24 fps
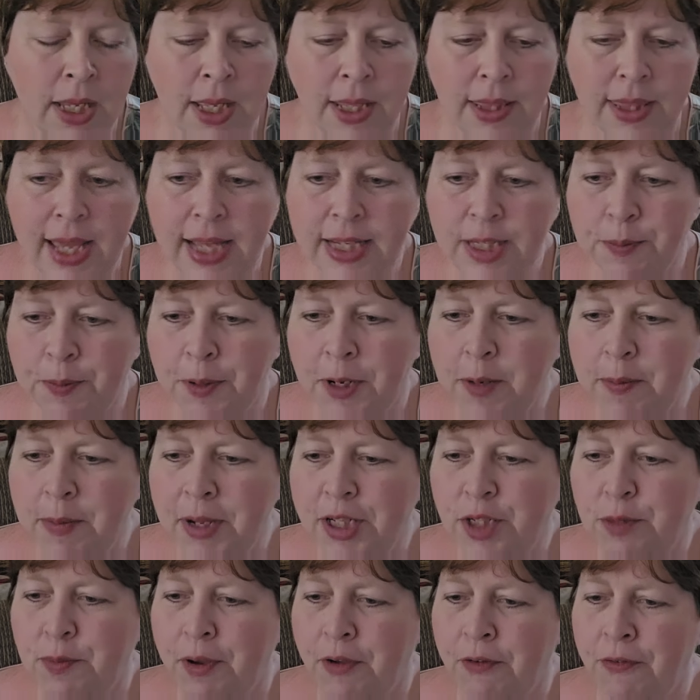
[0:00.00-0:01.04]
that's pretty
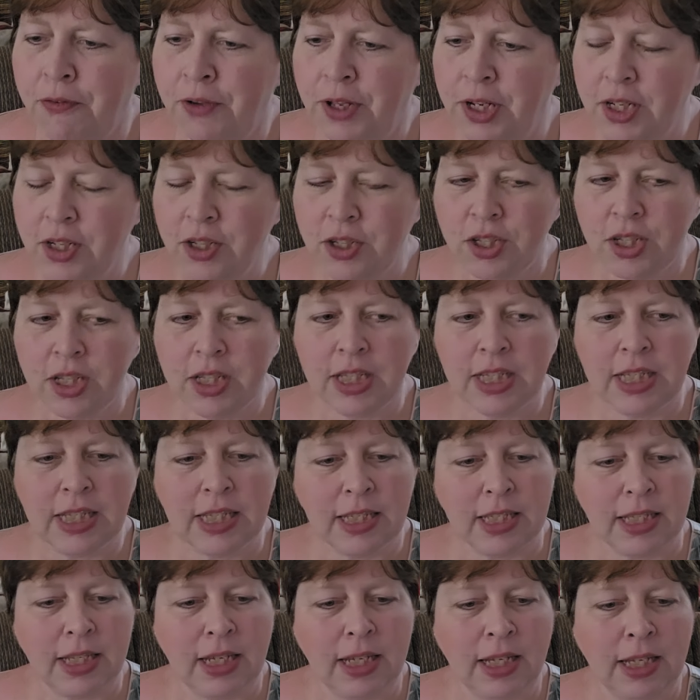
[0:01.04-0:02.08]
much my
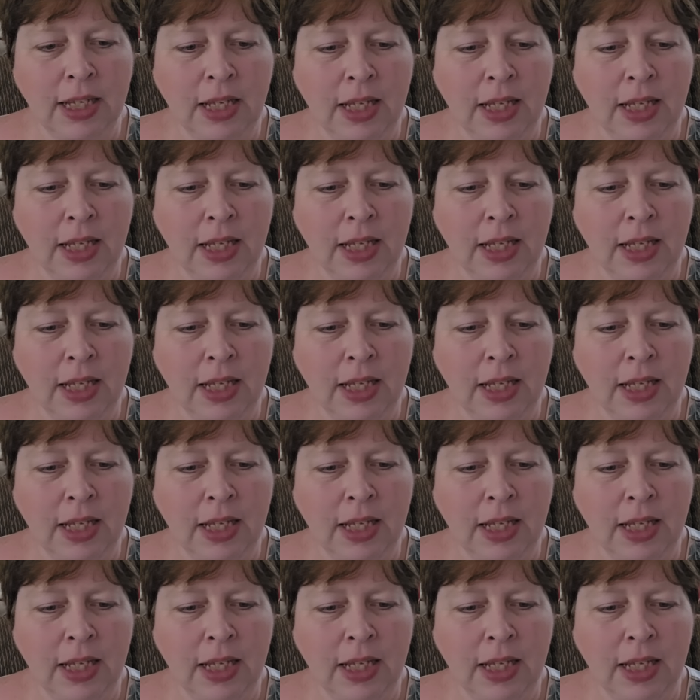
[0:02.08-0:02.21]
finishes